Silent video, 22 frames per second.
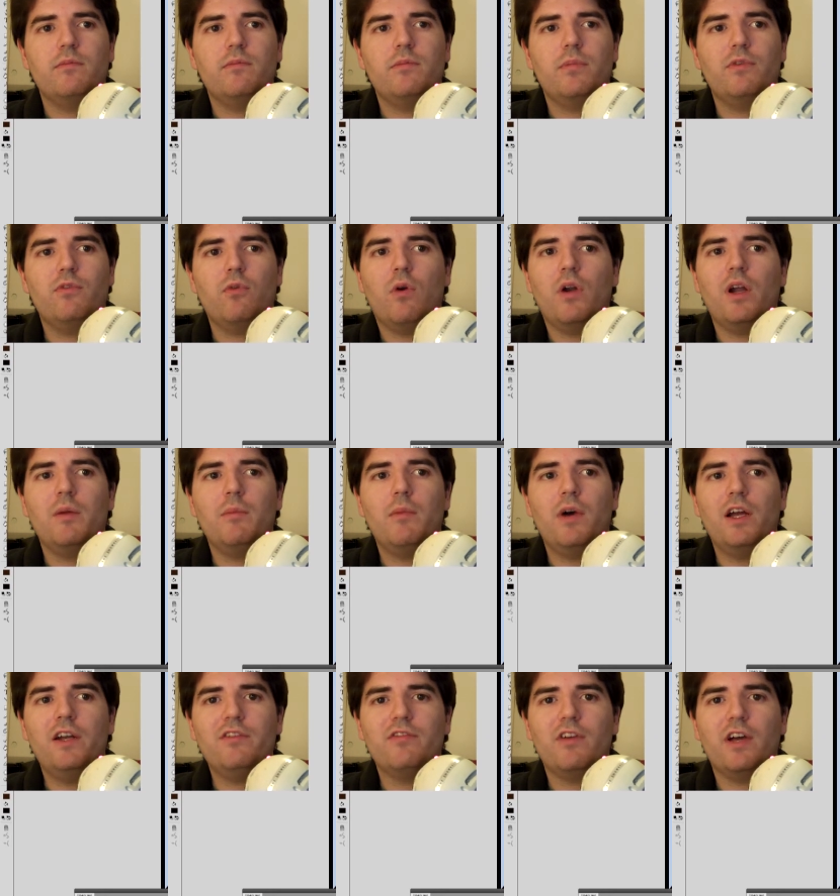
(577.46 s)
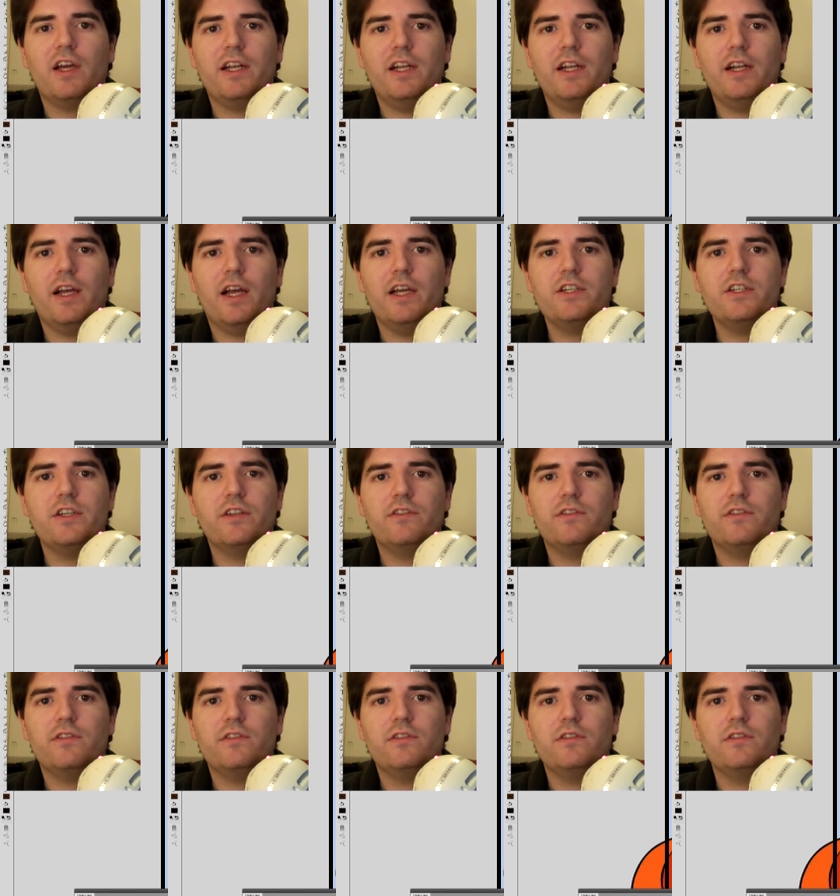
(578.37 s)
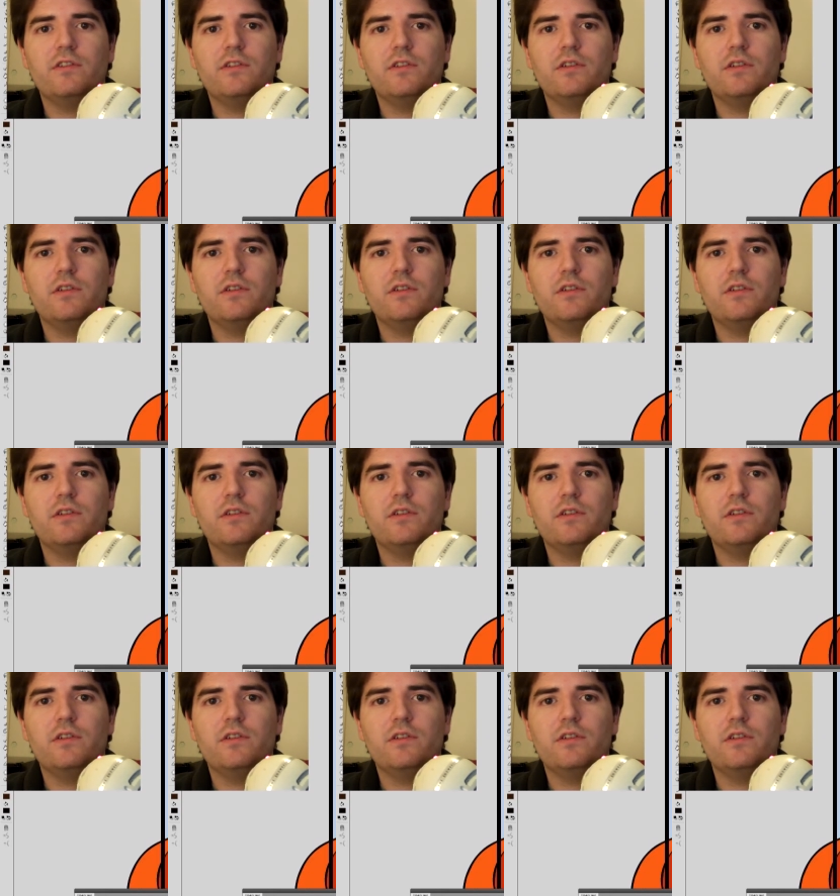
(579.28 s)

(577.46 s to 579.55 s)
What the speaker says: before I modified it, I just